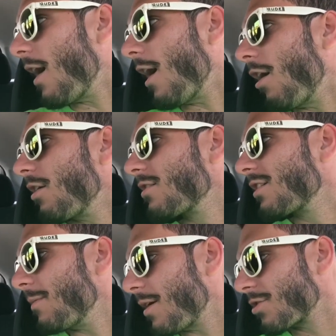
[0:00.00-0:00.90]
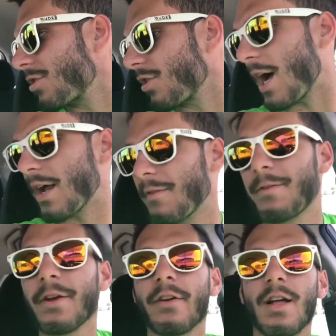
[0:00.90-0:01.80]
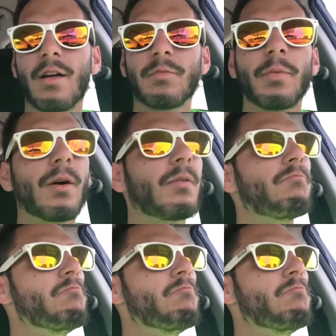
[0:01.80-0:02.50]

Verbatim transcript: honestly, I'm not sure how to figure it out, but